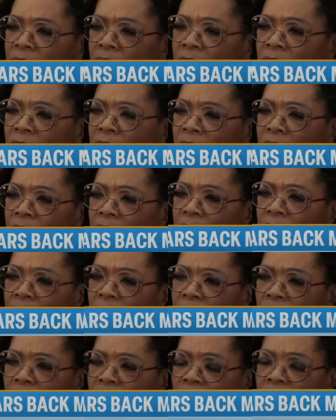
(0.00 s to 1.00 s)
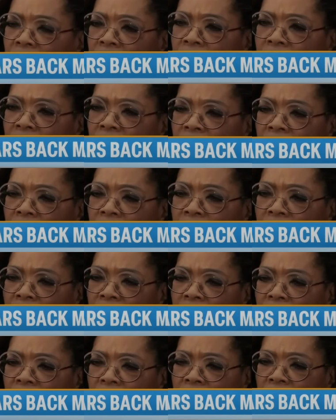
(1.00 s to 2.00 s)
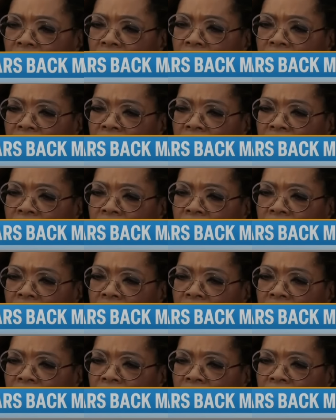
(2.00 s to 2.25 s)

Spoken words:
This person isn't speaking.